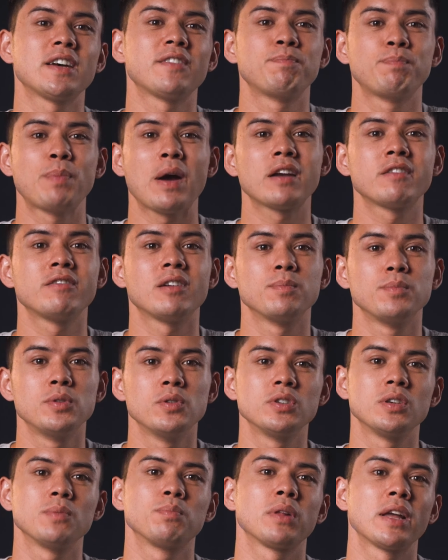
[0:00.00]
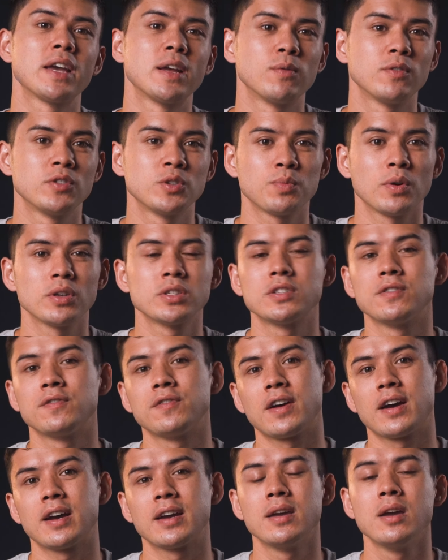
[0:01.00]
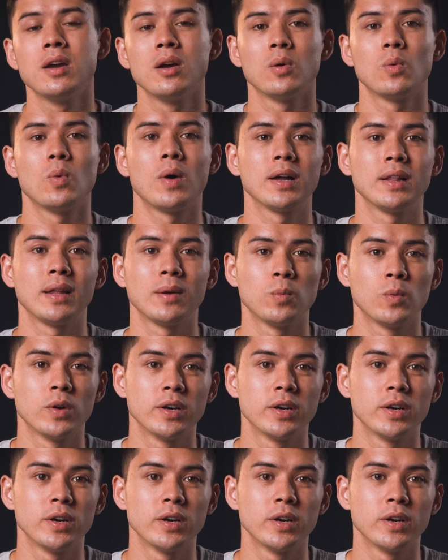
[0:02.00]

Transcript: have background music playing with Spotify while I'm